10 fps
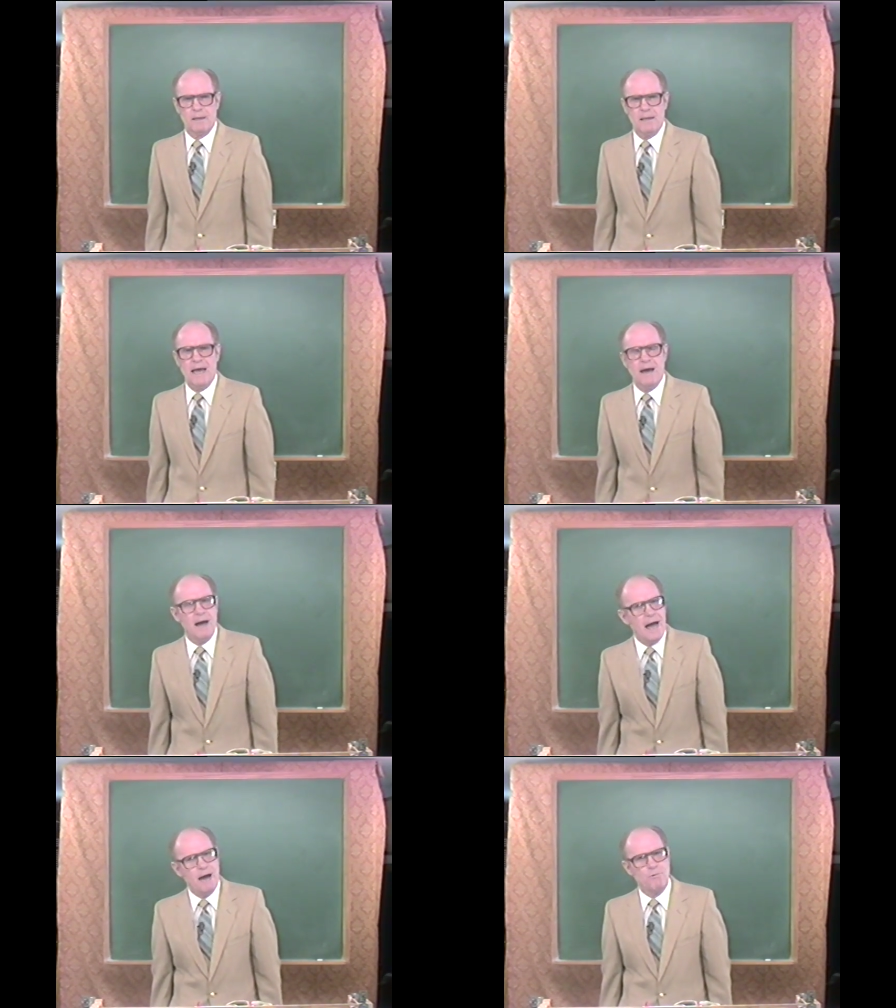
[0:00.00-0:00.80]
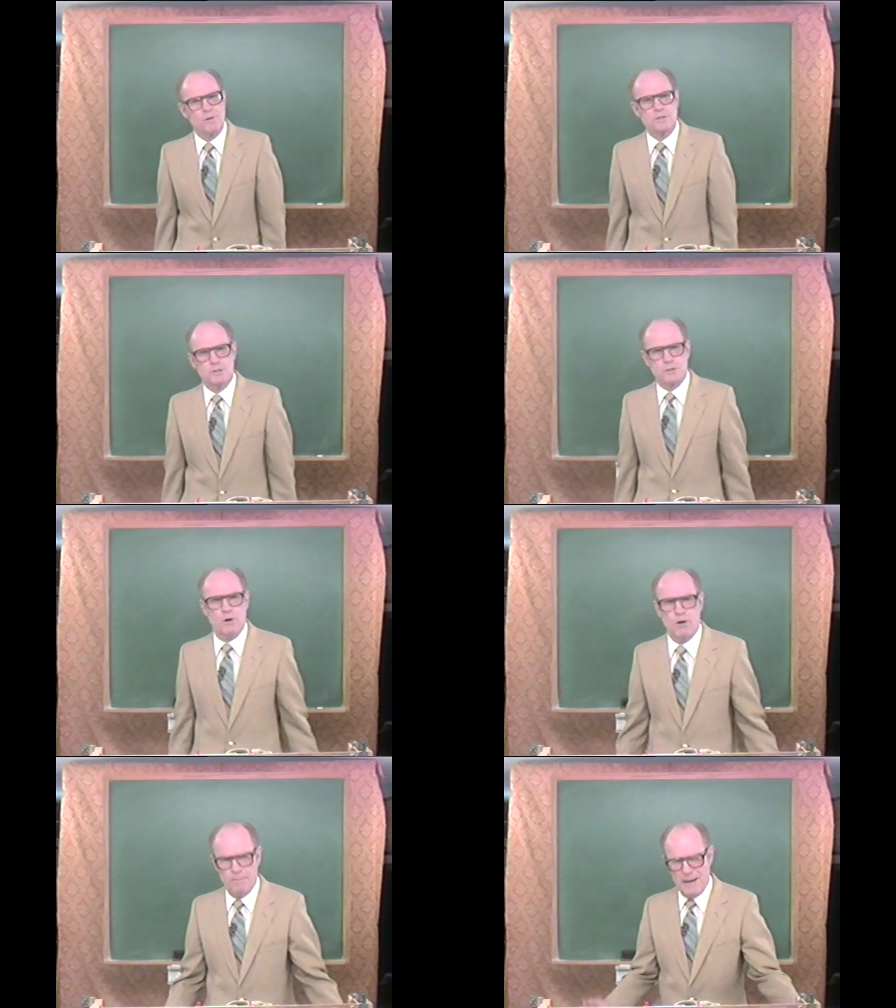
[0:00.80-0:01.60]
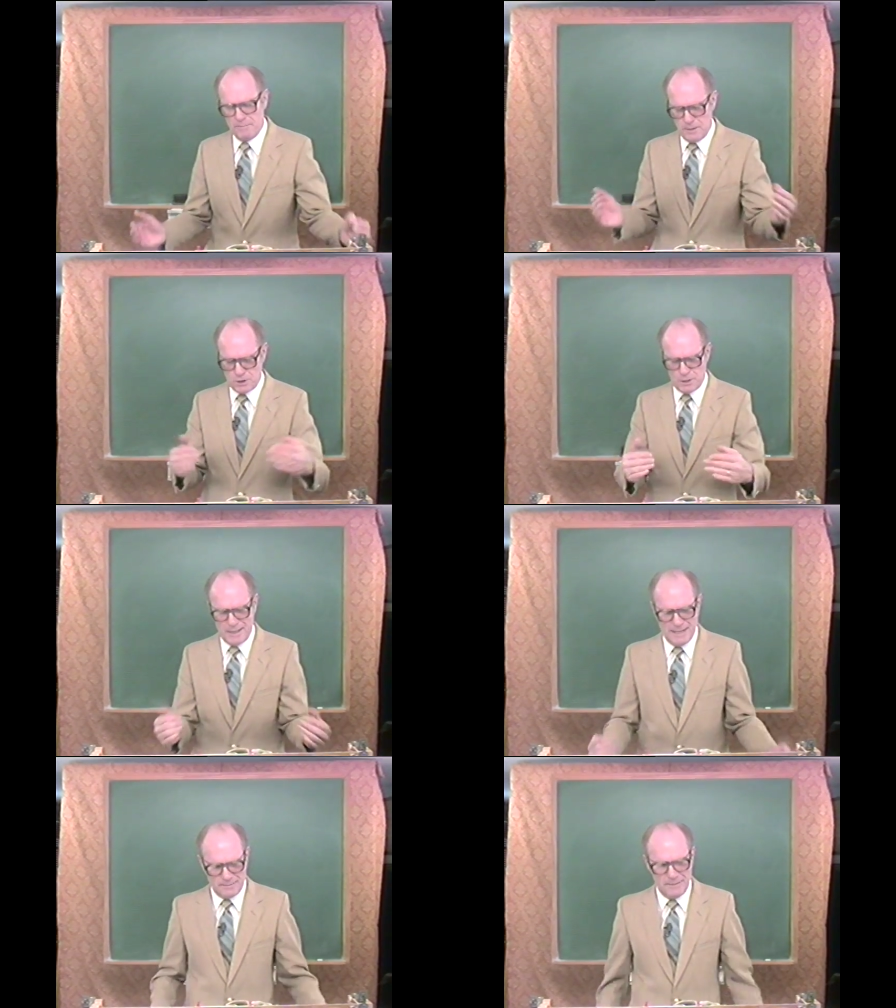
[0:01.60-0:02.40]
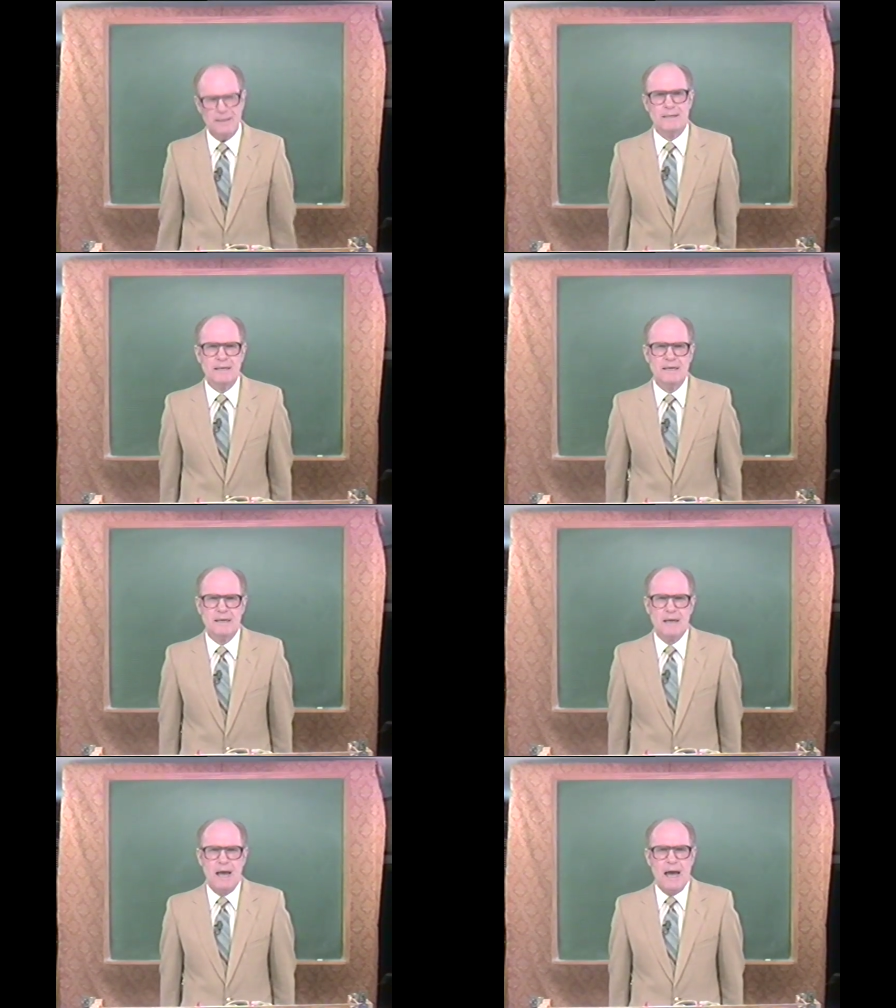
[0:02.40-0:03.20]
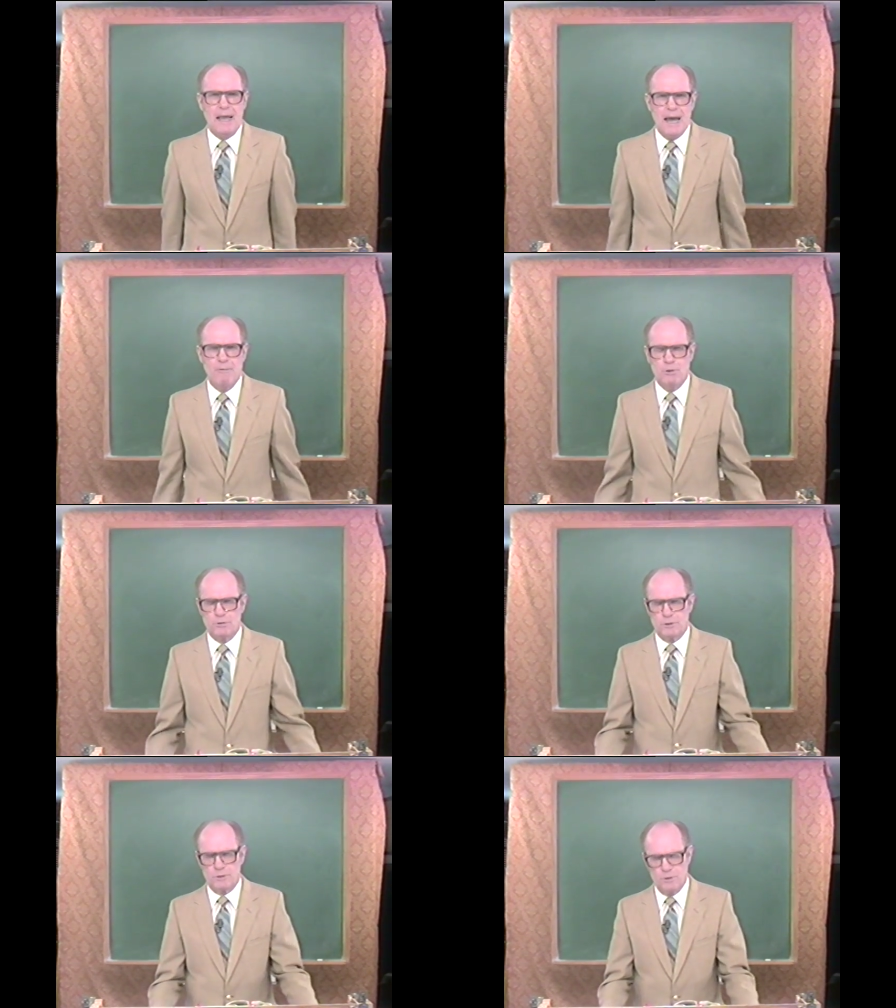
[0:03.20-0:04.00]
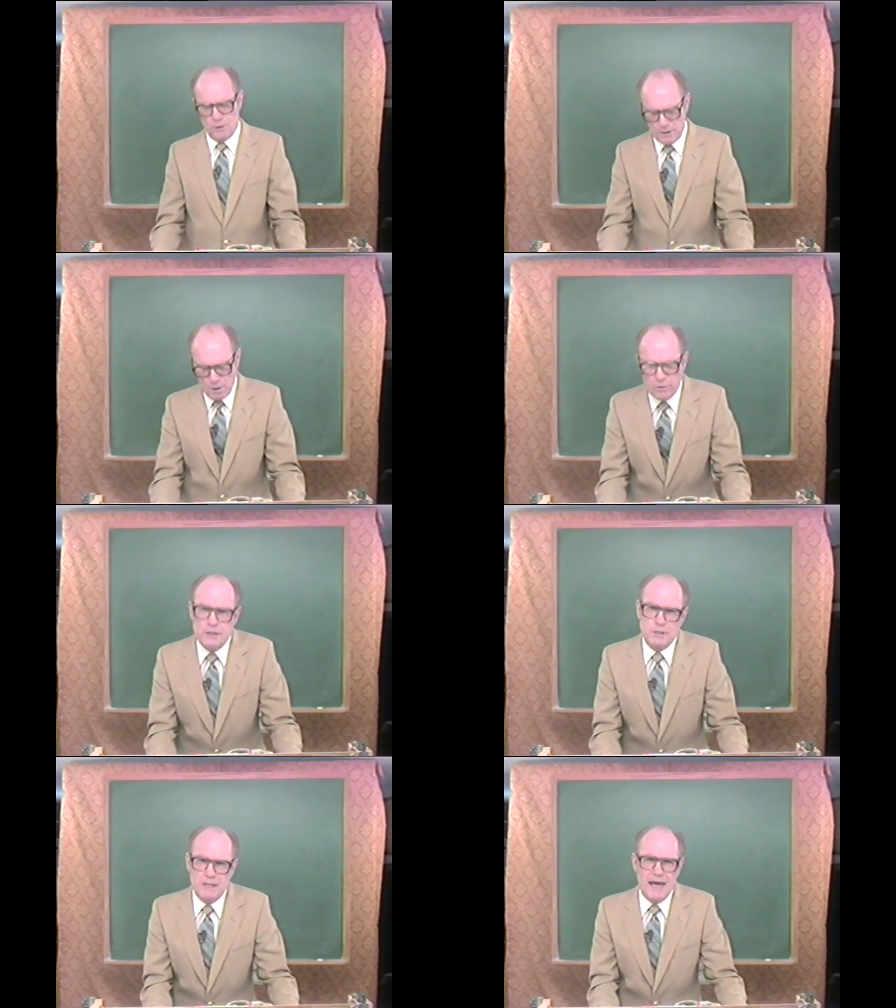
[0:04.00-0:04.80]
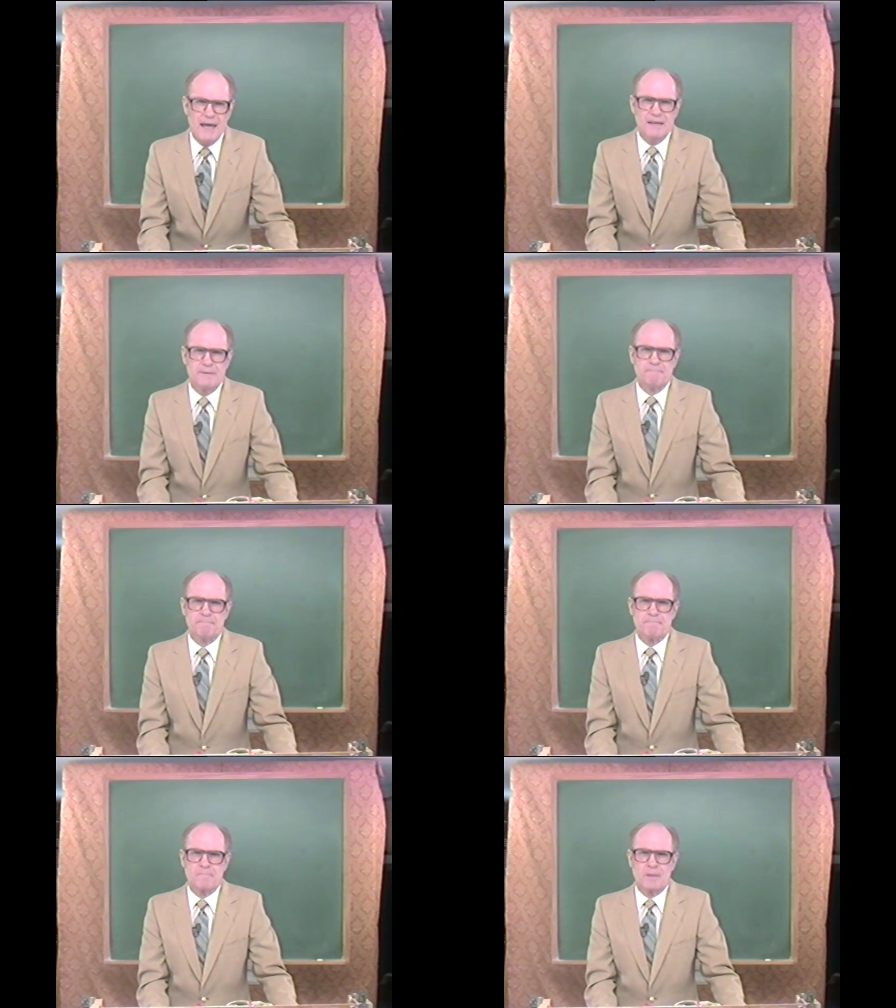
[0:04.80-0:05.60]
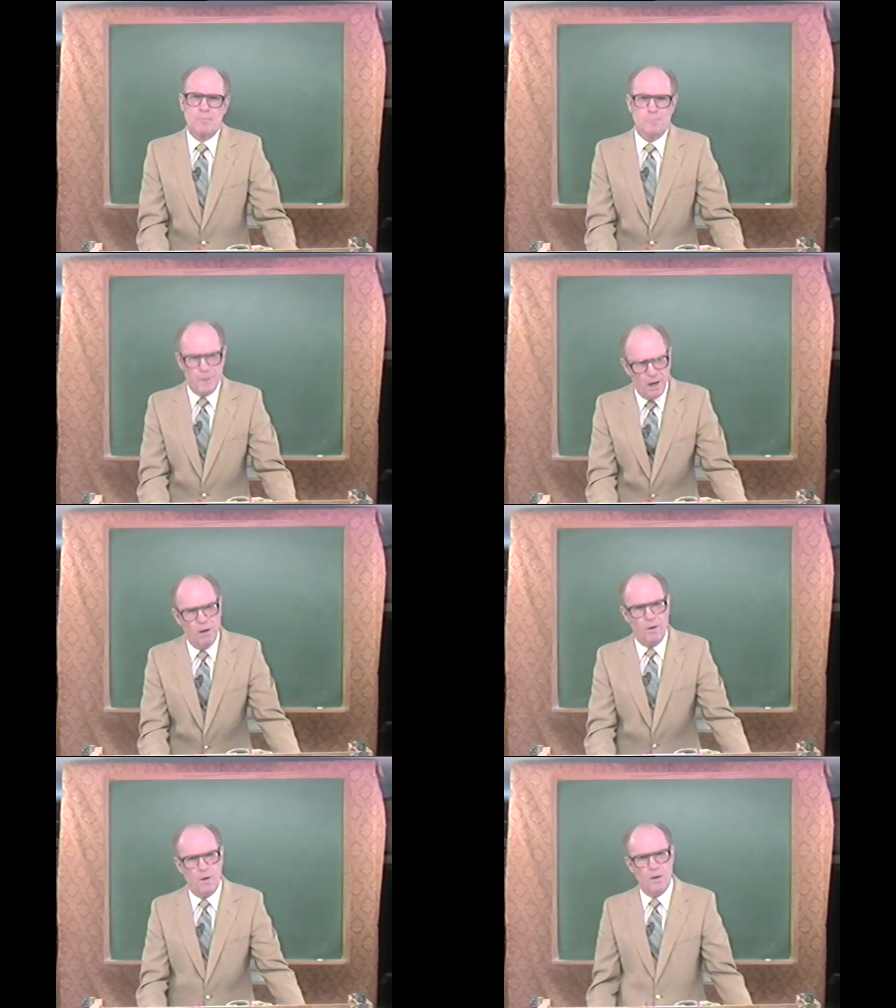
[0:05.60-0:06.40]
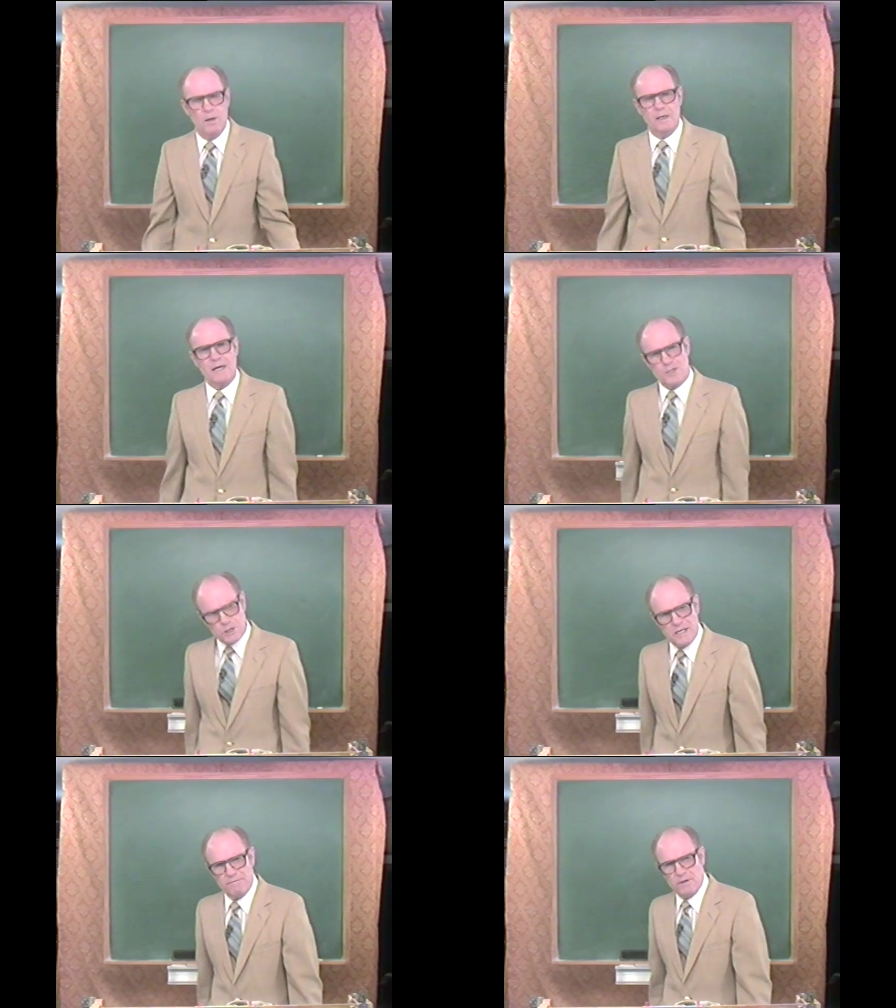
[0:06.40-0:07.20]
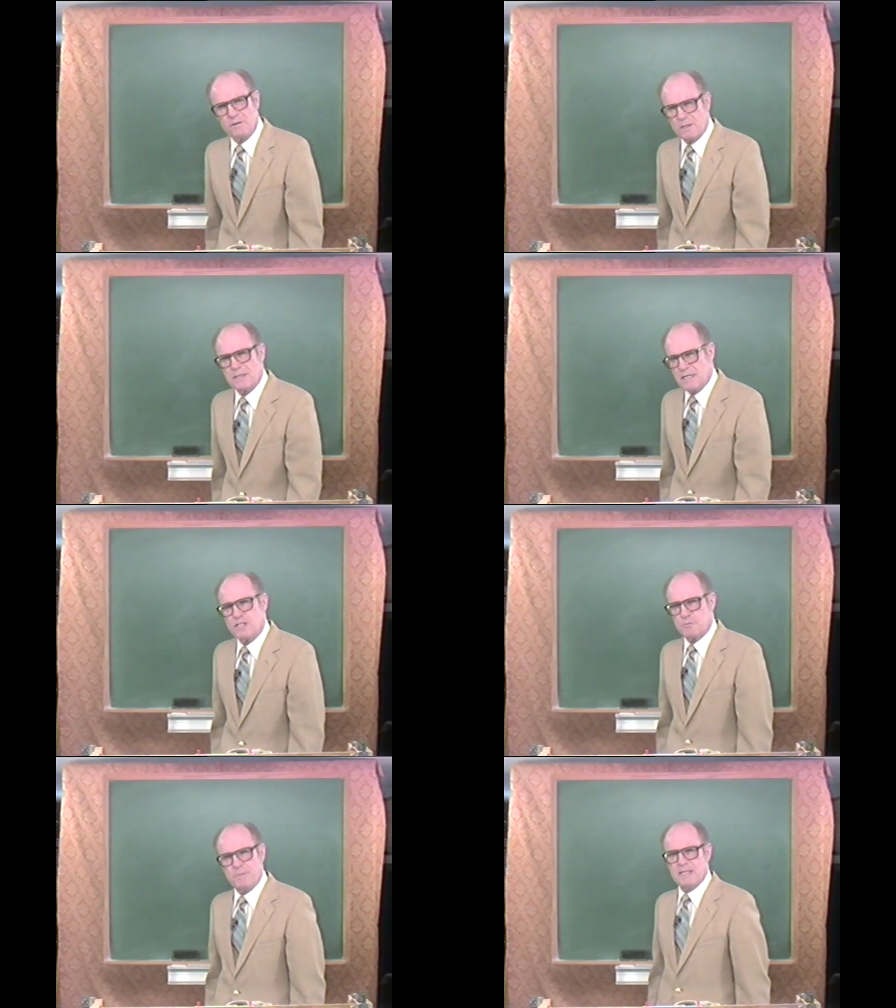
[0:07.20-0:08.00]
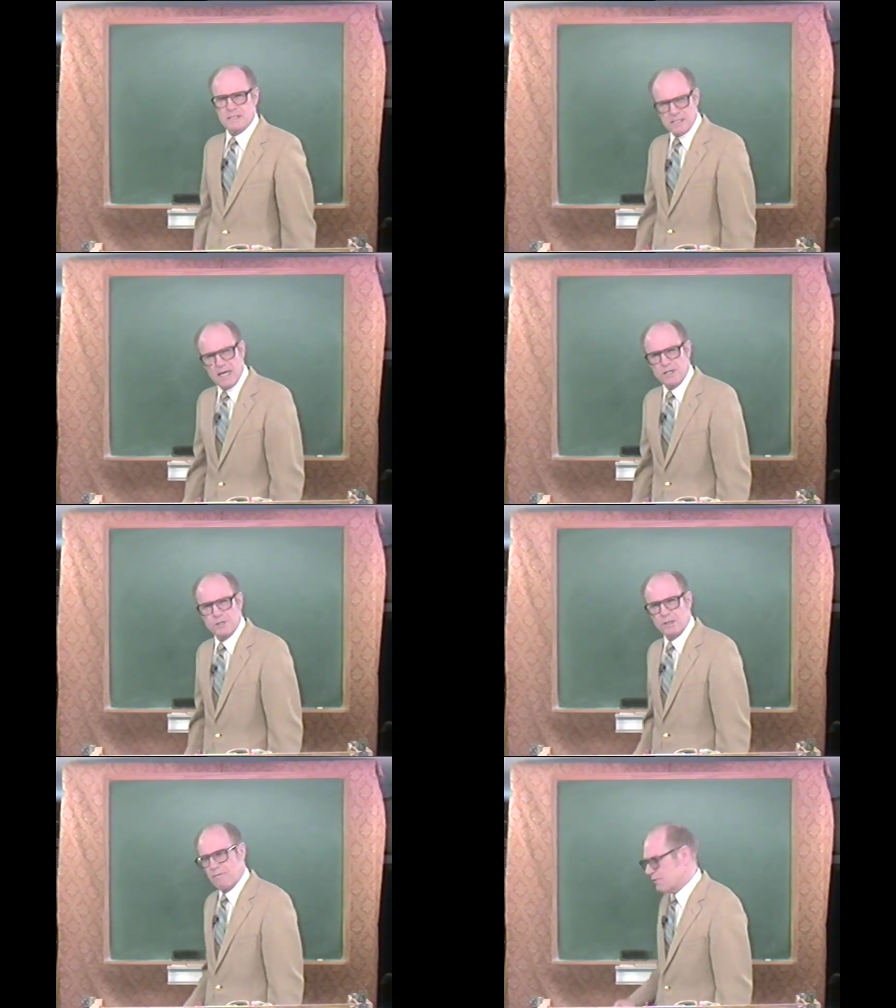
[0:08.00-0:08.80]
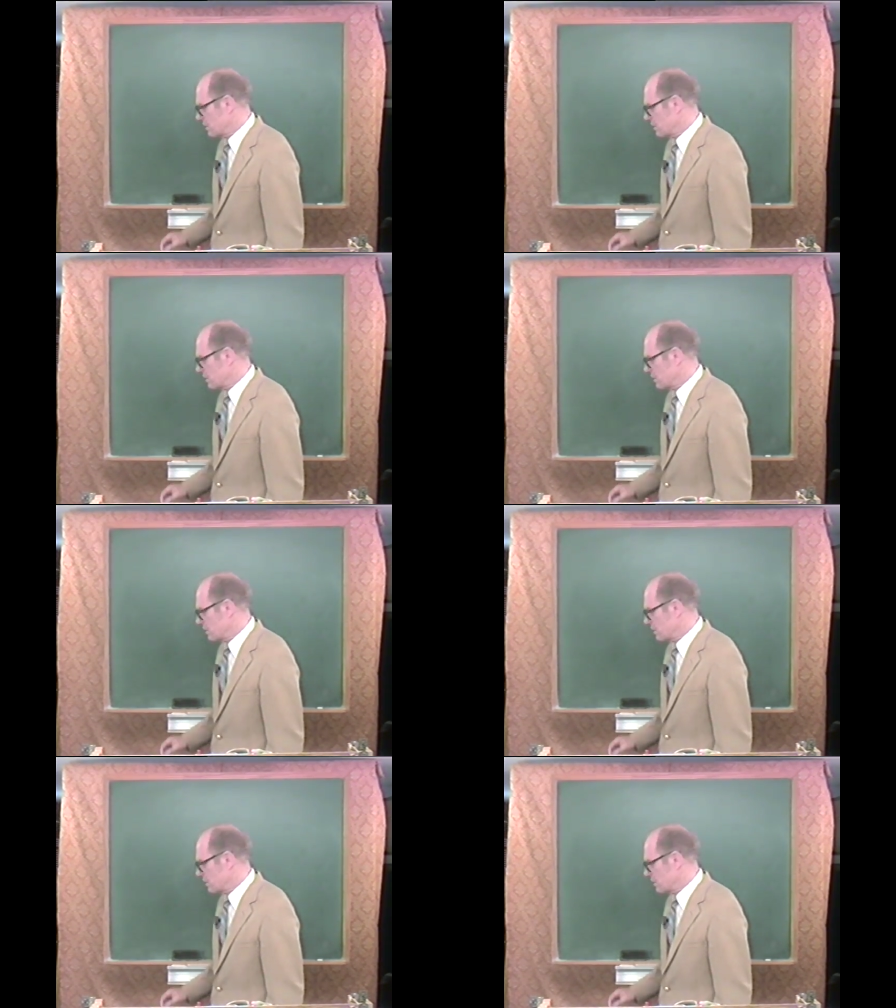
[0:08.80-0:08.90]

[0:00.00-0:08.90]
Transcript: Now, I want us to talk about this again today, and I want to, you to notice that Paul is given the dispensation of